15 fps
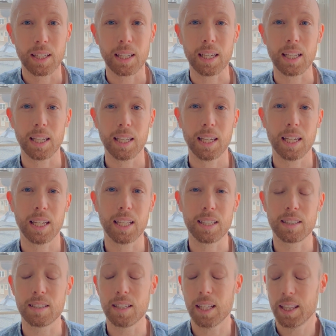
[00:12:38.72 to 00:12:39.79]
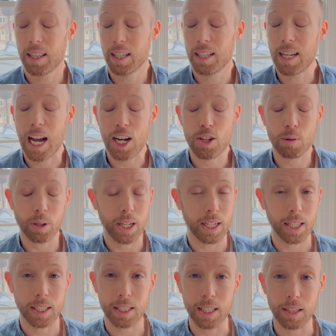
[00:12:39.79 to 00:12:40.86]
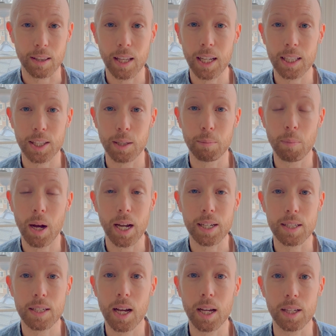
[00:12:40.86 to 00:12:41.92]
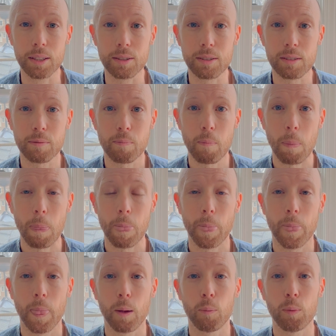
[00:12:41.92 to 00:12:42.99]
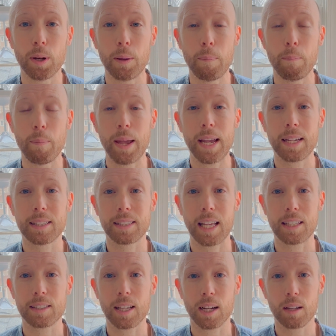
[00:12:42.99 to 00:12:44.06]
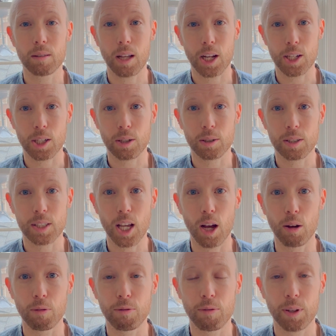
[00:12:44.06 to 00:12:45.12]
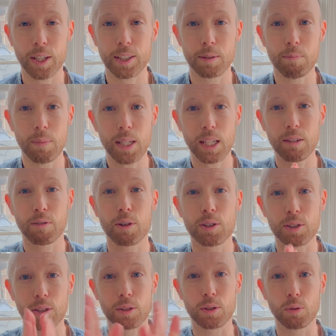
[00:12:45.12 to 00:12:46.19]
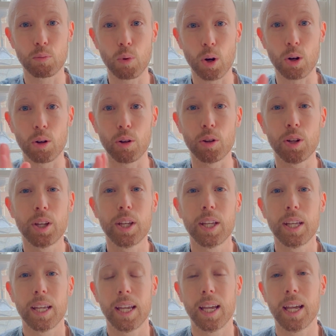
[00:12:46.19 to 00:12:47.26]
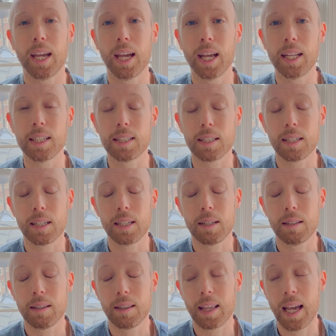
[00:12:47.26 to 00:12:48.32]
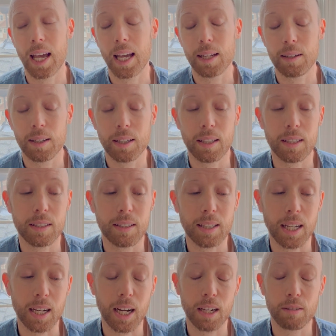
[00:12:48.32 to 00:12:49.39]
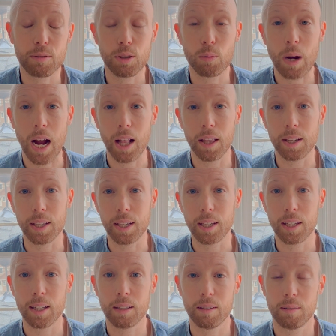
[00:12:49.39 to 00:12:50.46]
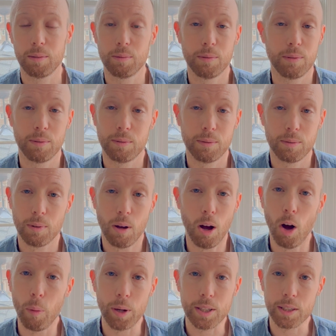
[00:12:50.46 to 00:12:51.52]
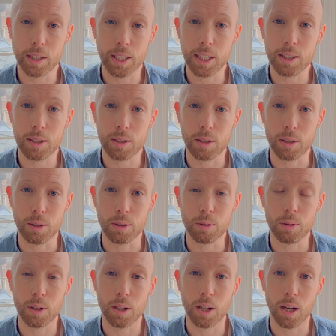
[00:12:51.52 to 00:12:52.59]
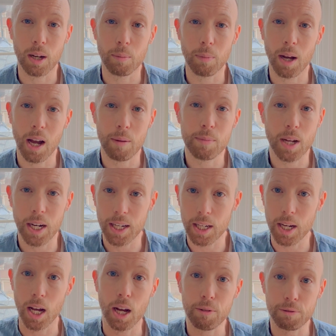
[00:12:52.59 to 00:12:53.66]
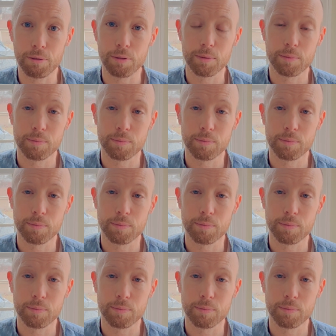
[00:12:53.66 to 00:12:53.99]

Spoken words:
It is the natural, innocent thing the mind does when it makes that psychological self. It's me versus the world, and that kind of duality always leads to I'm not enough,